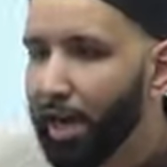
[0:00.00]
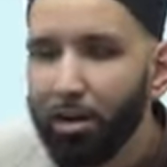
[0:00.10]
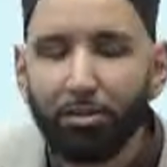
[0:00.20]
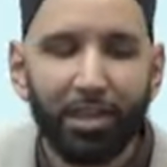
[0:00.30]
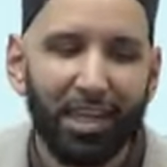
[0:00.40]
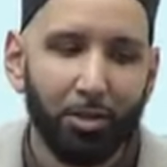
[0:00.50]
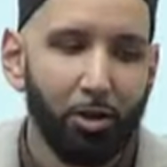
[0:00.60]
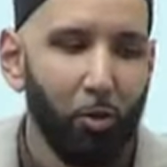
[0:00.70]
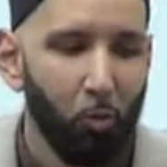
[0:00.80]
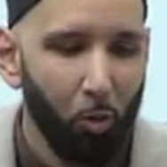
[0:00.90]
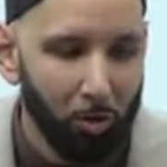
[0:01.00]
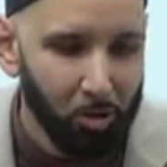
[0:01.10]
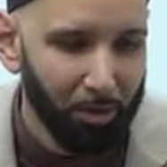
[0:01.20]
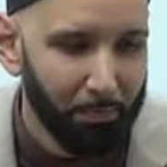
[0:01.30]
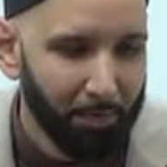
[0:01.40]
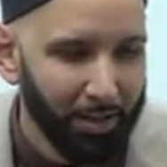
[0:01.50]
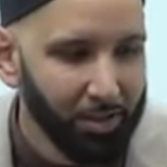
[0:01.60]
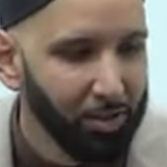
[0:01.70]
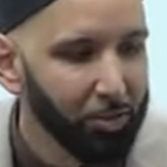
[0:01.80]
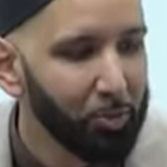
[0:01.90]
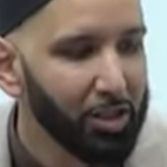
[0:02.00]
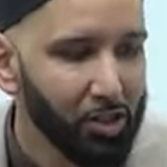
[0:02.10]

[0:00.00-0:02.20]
In our deen, you don't worship until you